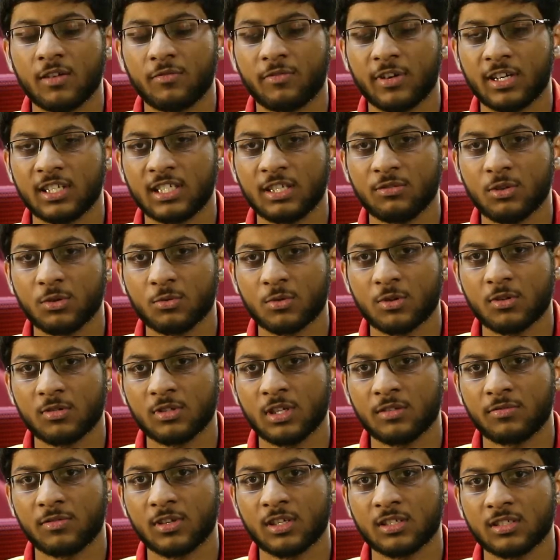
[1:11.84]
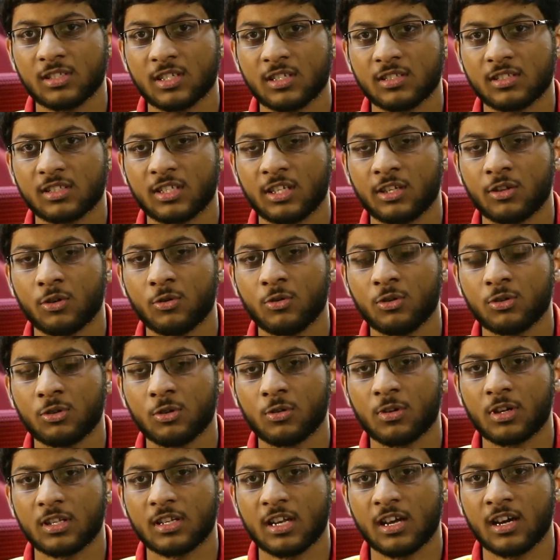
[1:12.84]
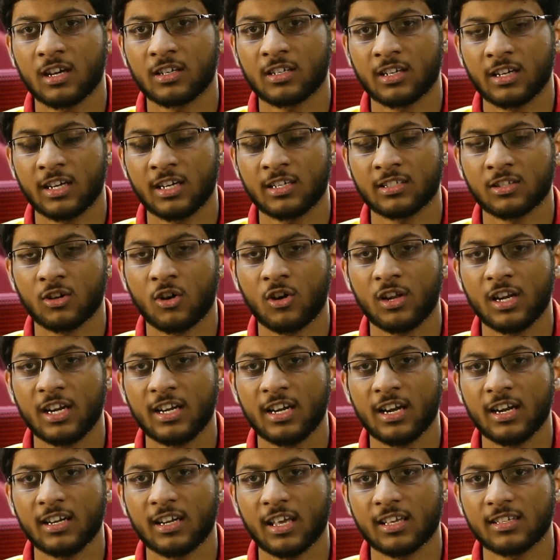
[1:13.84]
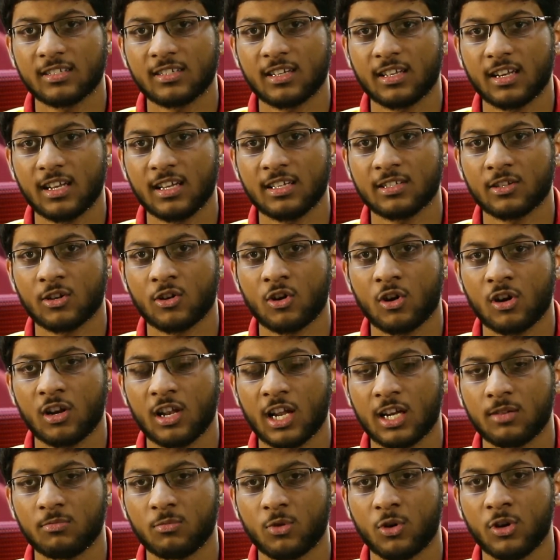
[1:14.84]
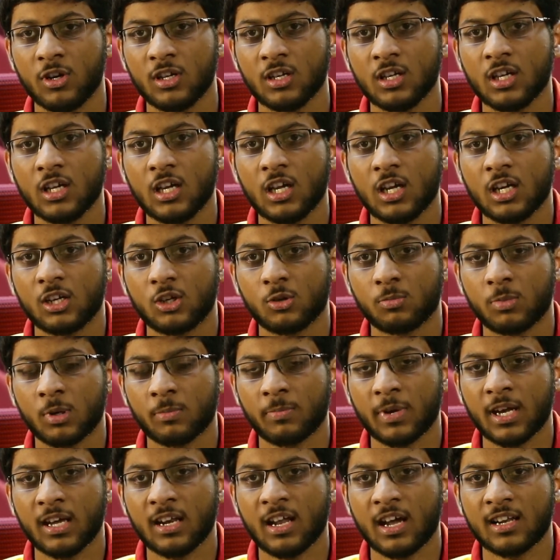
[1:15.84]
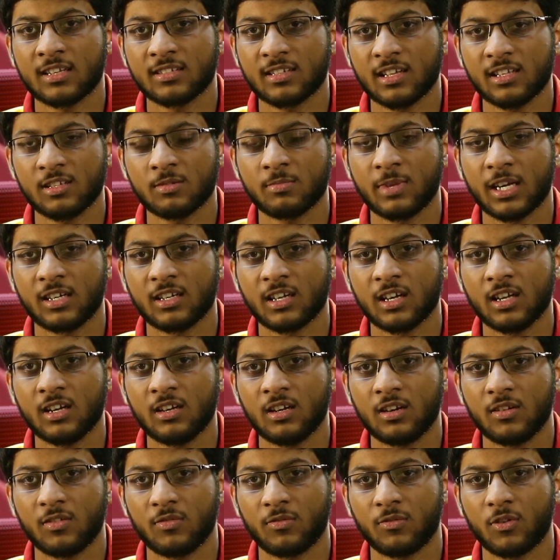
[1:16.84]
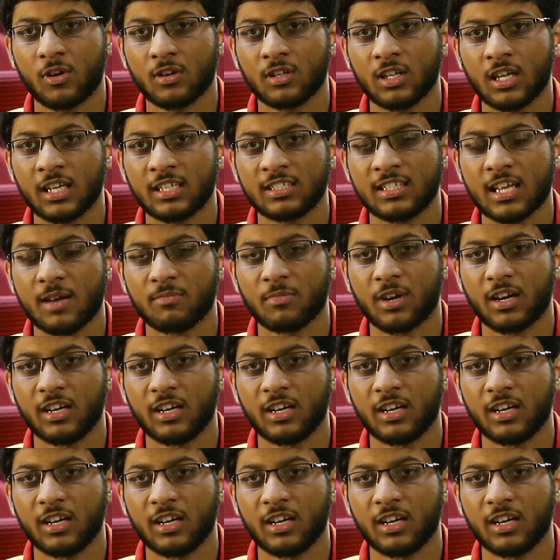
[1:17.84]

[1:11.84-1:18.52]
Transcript: FIITJEE was one of the first institutes to conduct its All India Test Series in online mode to prepare ourselves better for the exam